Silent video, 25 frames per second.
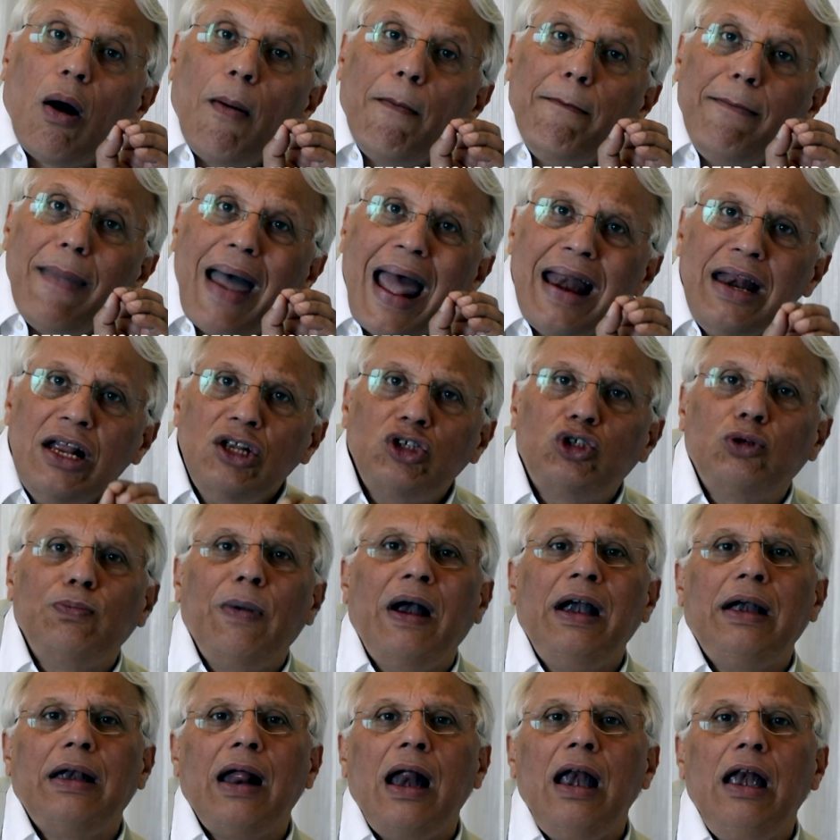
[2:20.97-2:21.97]

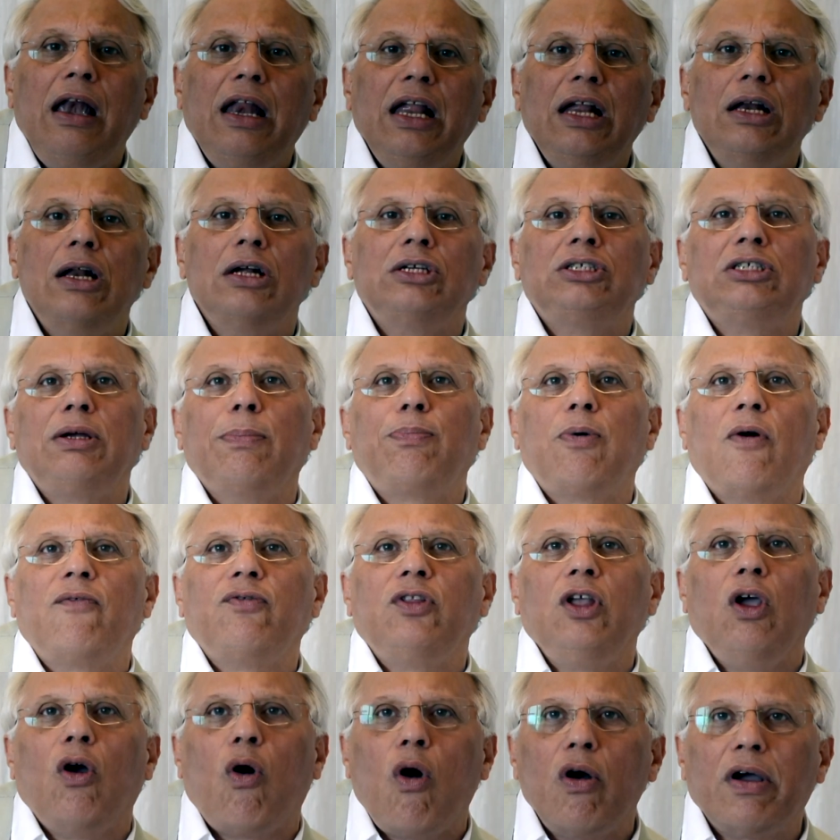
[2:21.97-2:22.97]
management and leadership of
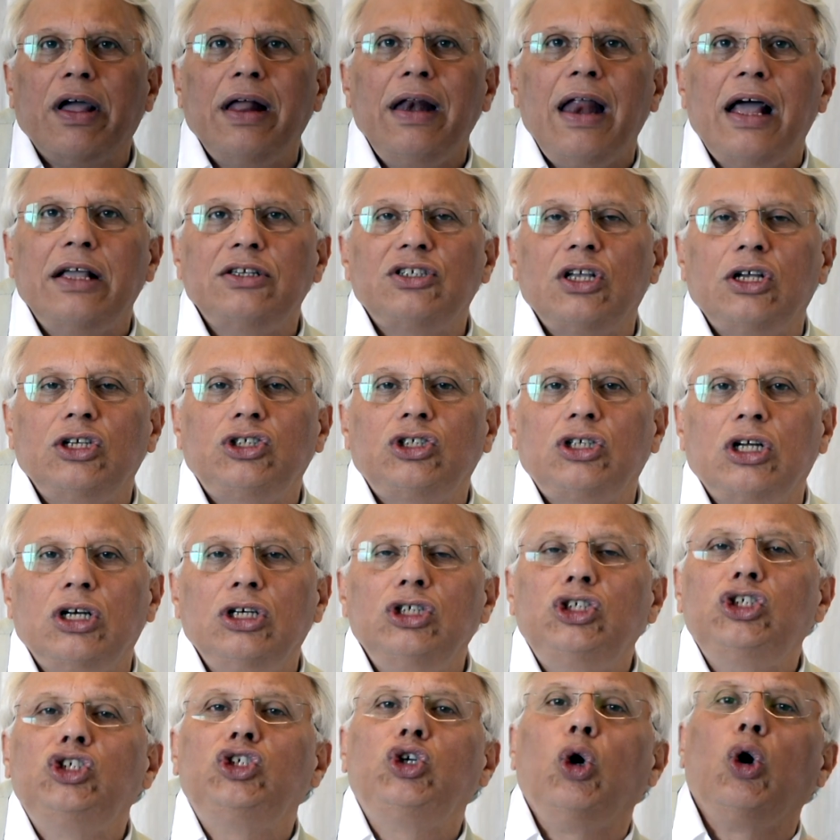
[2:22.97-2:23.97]
the organization
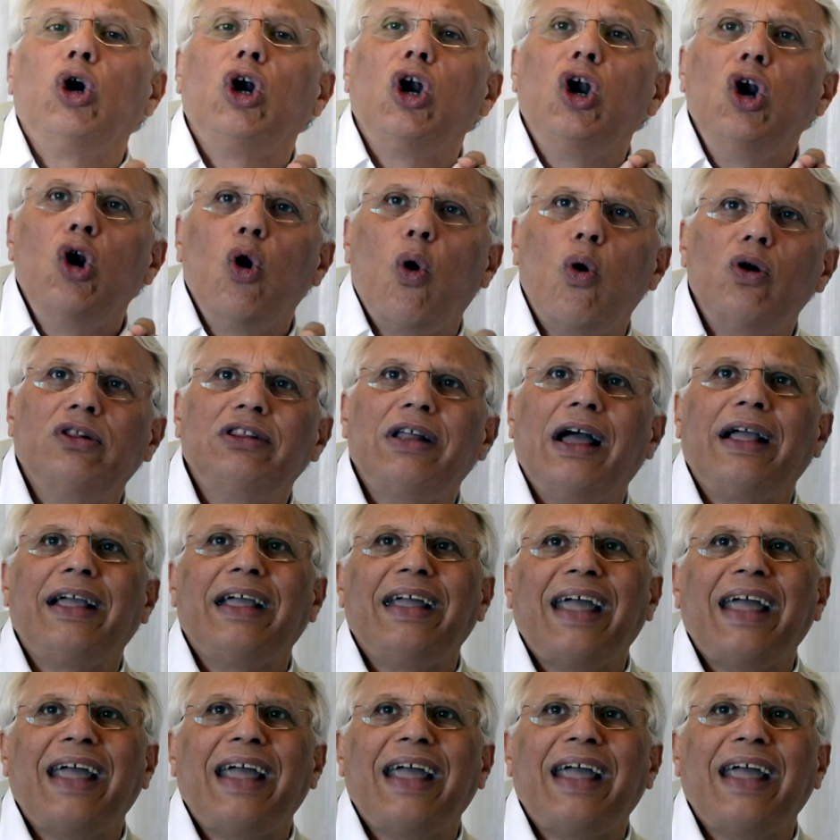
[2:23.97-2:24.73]
should know the